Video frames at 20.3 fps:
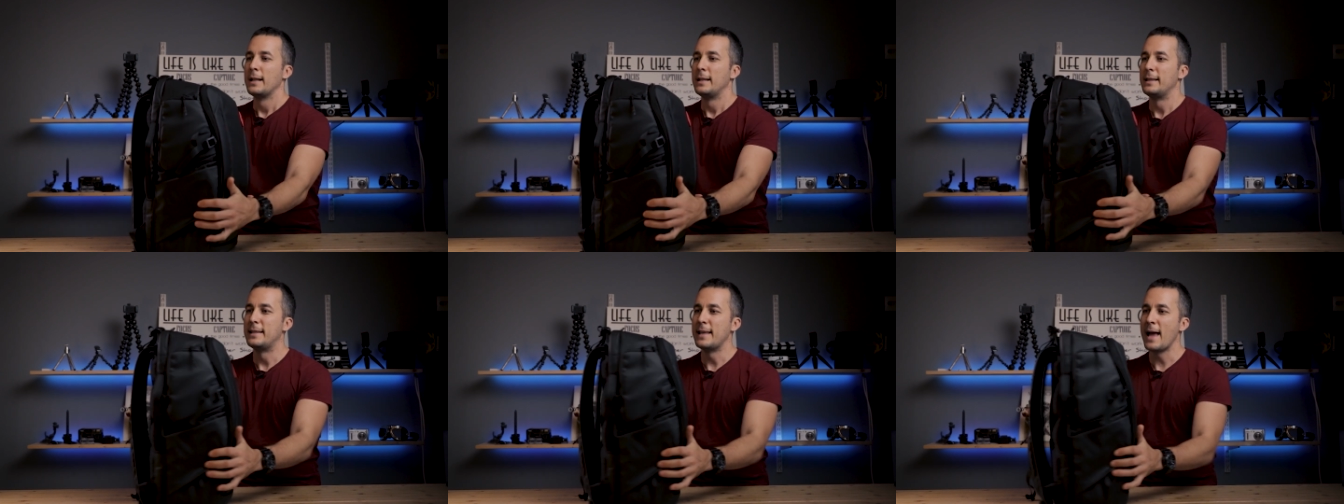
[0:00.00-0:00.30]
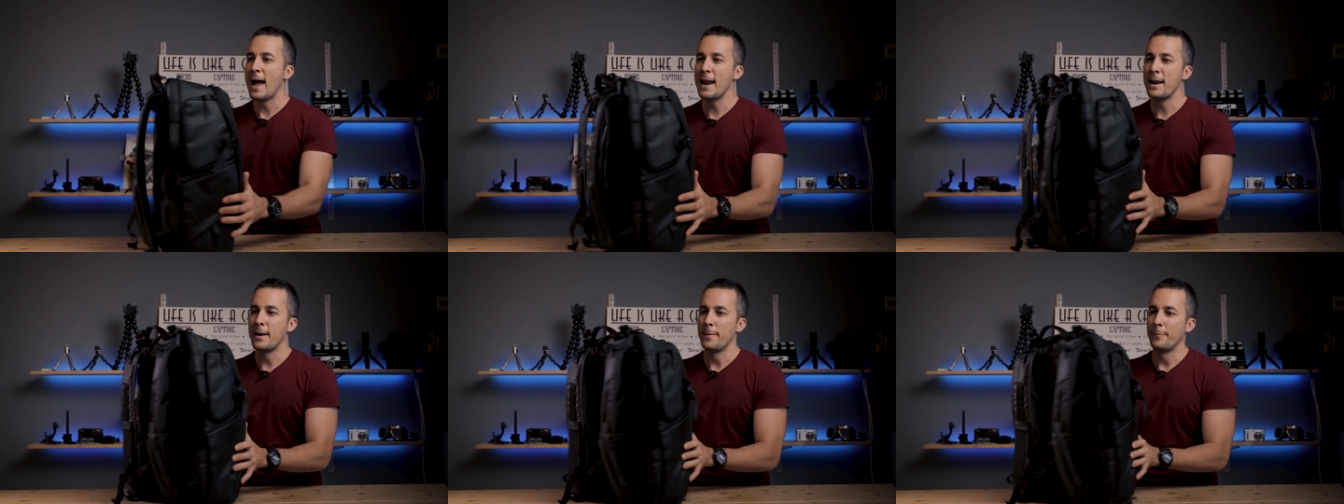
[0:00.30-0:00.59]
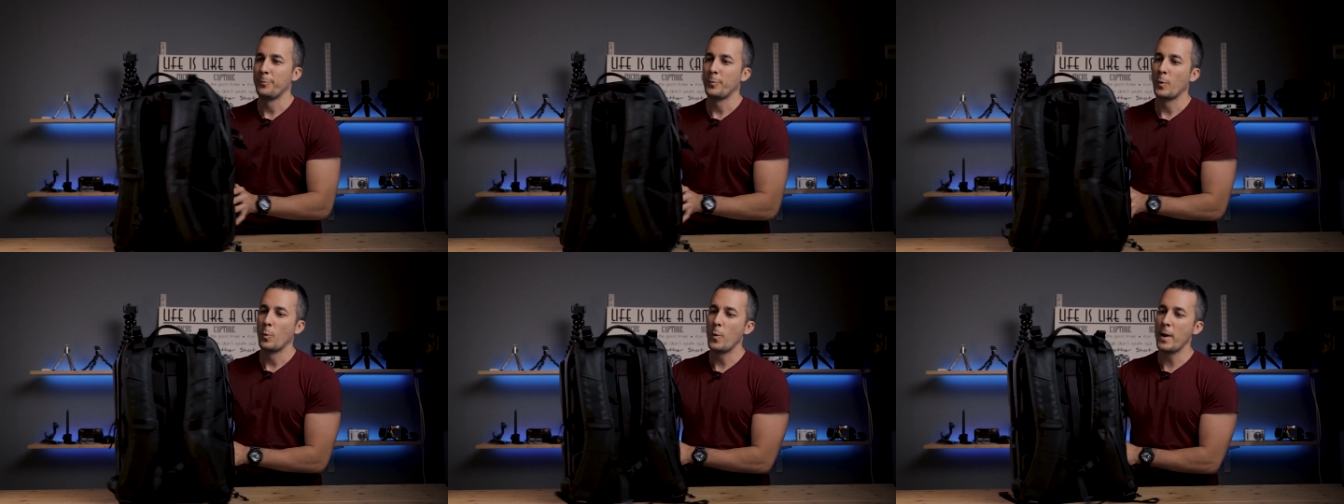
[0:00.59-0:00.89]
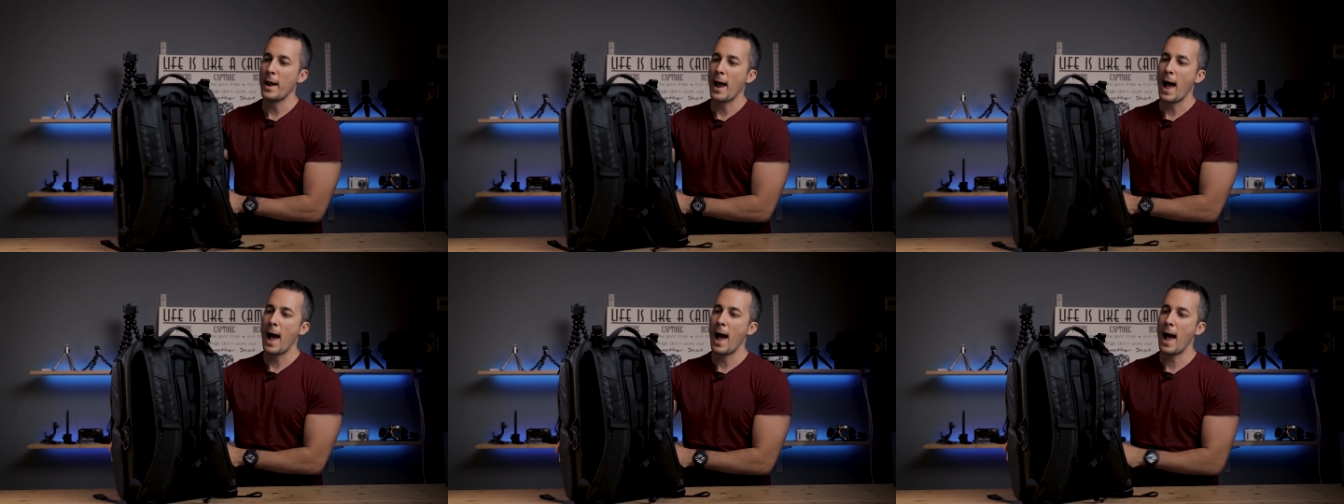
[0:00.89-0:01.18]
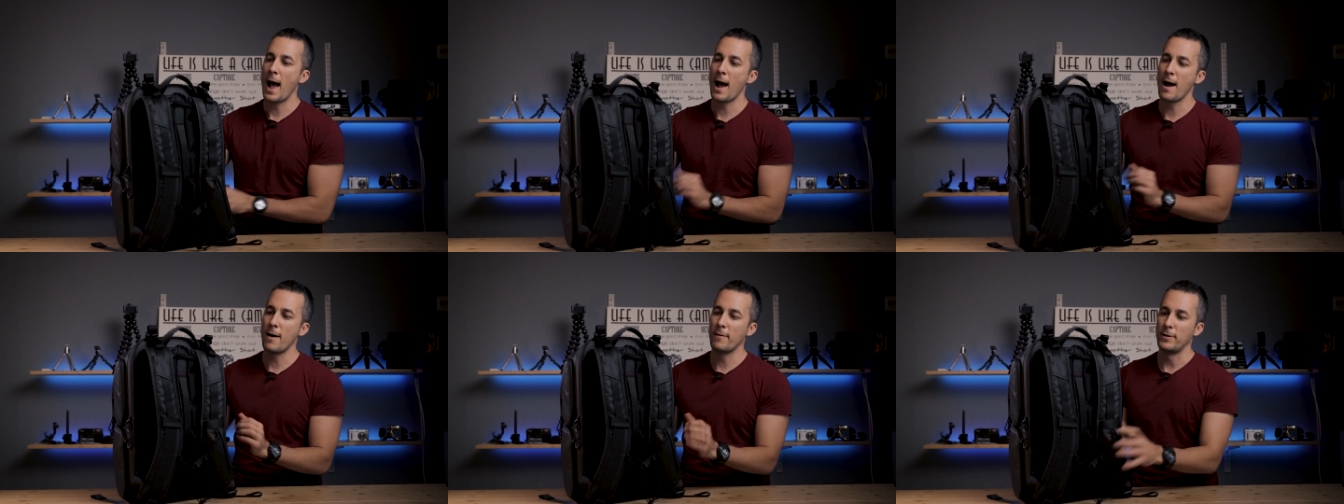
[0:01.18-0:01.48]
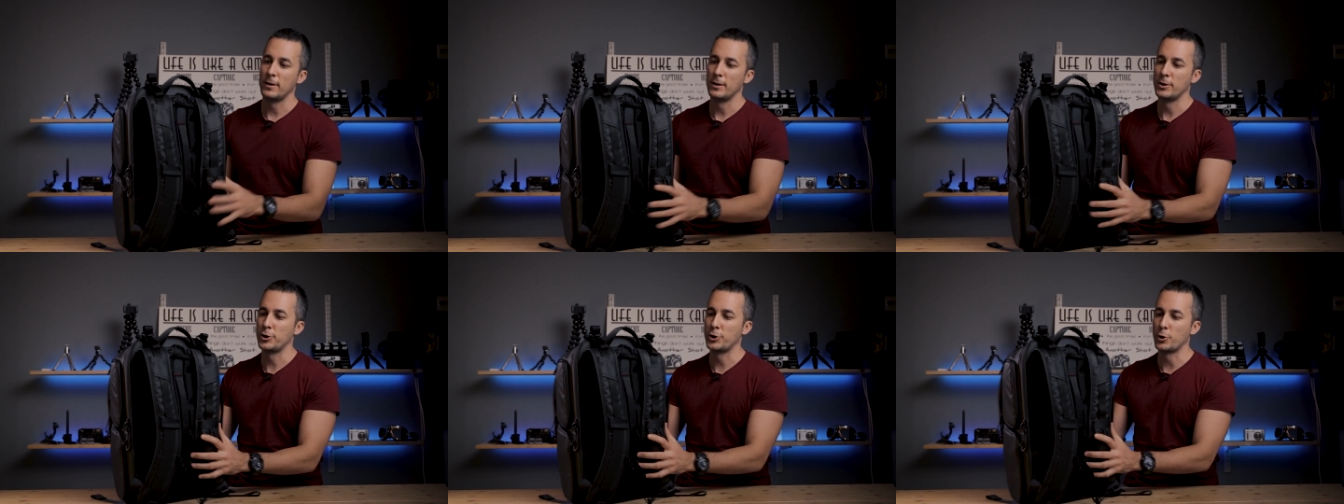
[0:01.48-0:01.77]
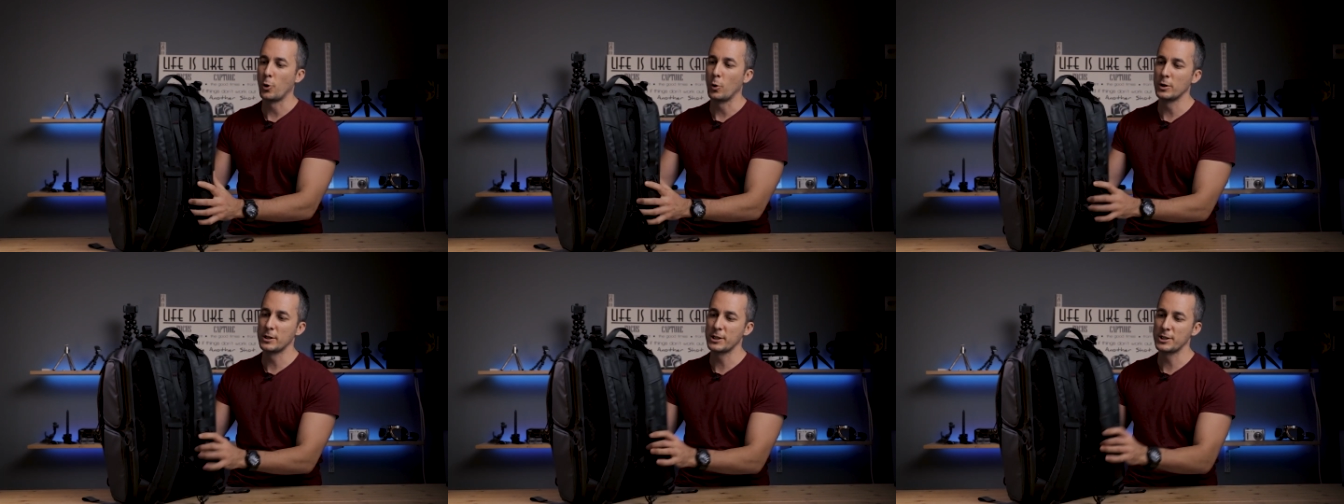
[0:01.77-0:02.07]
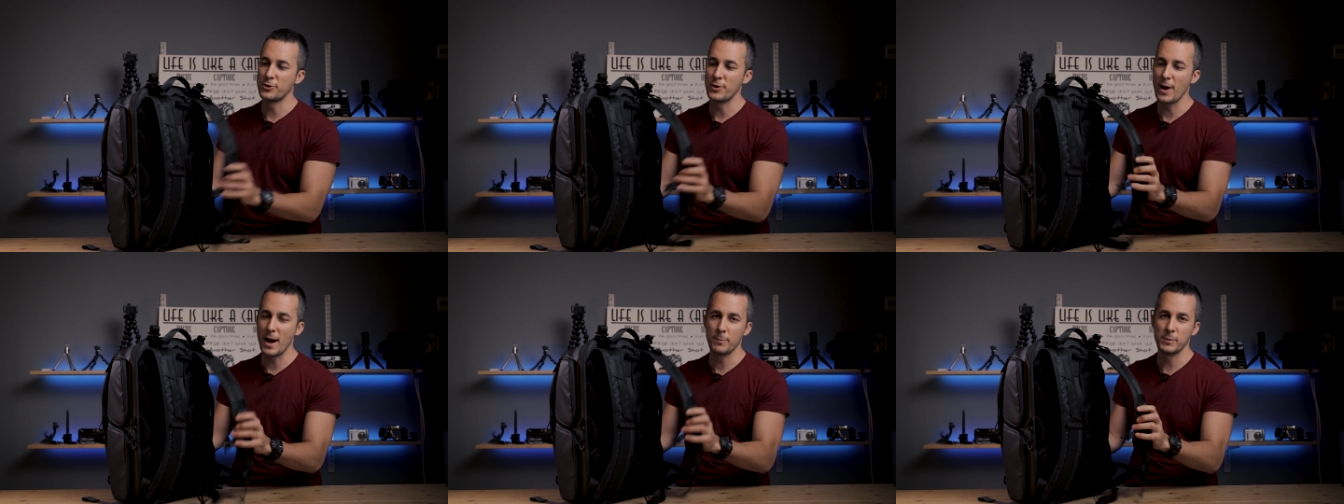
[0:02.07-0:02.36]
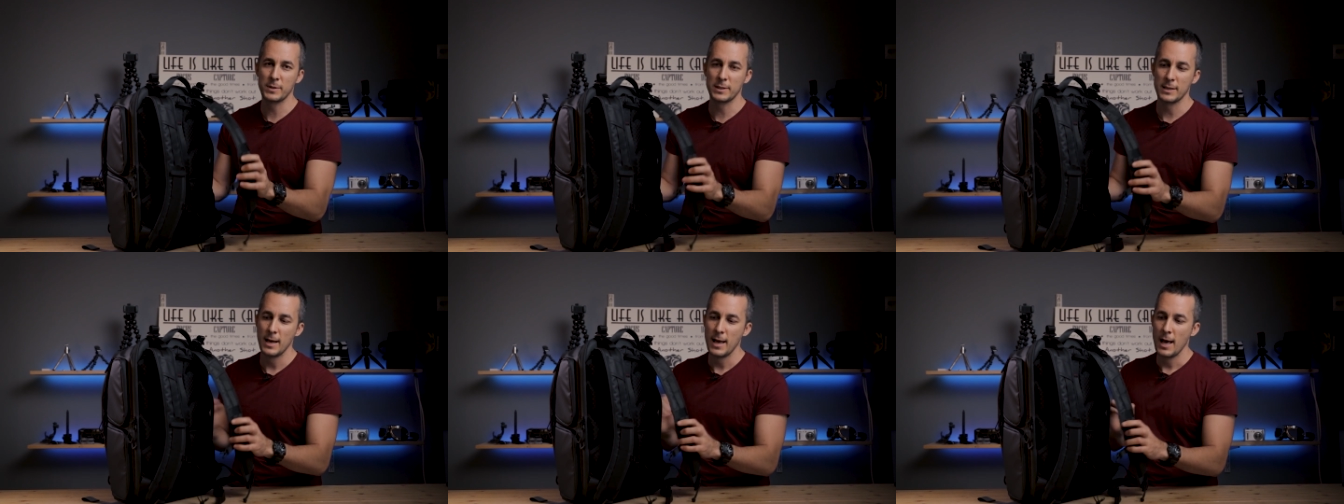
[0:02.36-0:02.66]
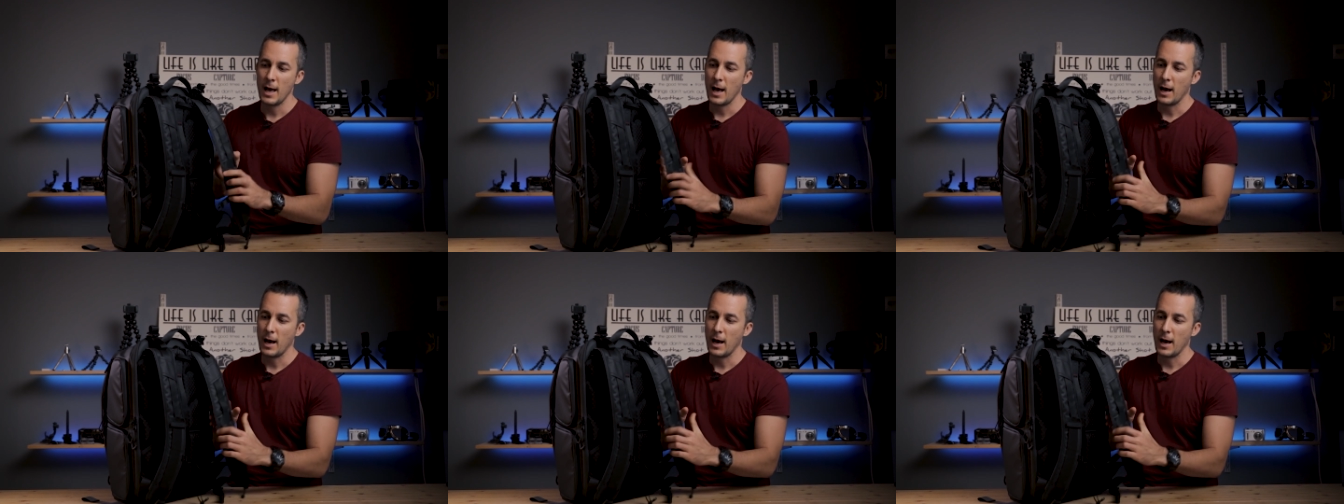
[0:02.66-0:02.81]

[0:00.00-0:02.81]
Then we have shoulder straps